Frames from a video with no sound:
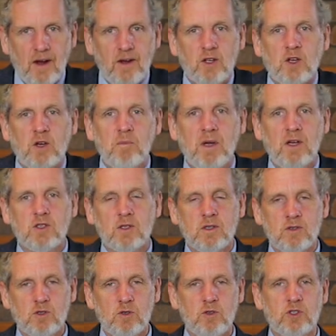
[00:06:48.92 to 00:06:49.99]
And you can imagine the
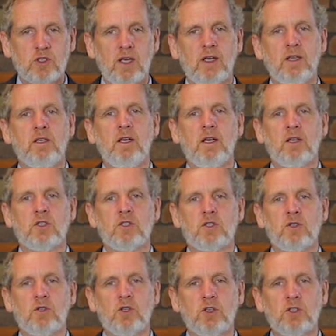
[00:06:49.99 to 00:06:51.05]
Jews saying, Yes,
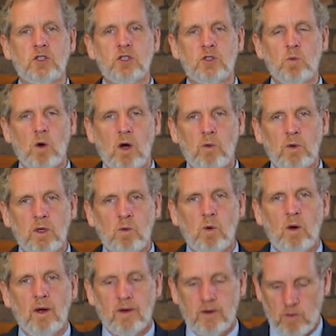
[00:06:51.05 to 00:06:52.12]
this is what we
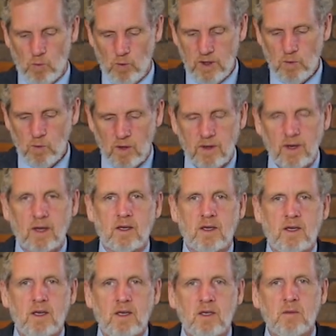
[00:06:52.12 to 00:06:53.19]
want. We want a
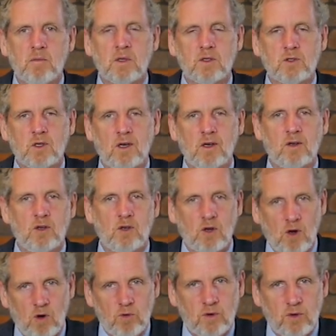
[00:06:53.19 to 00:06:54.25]
kingdom that's going to
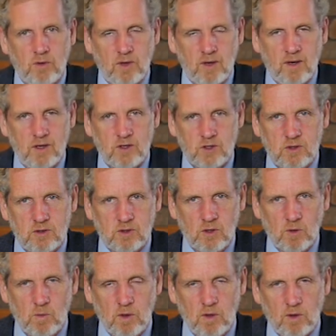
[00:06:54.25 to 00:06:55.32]
conquer the nations of
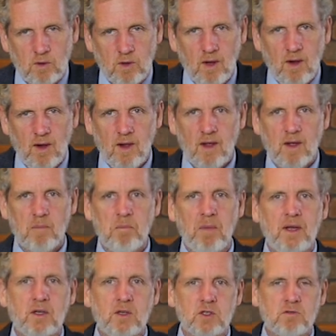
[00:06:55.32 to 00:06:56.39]
the world,
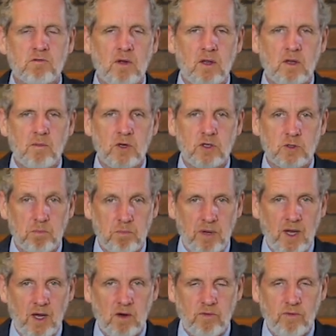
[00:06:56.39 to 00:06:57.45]
make Israel the most
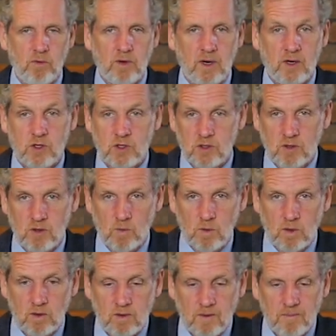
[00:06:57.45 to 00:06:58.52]
powerful nation in the
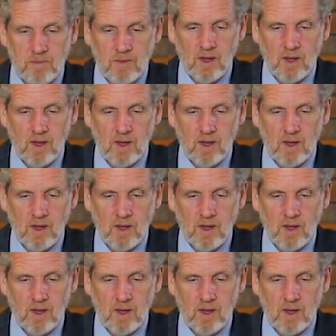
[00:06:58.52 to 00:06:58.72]
world.